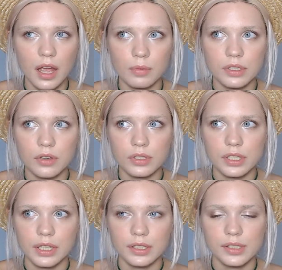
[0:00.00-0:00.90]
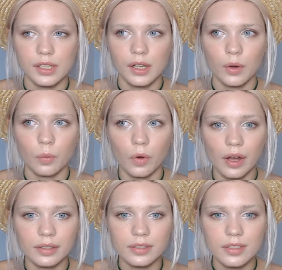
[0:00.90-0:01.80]
I was using it
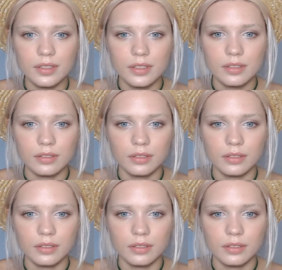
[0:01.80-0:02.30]
once,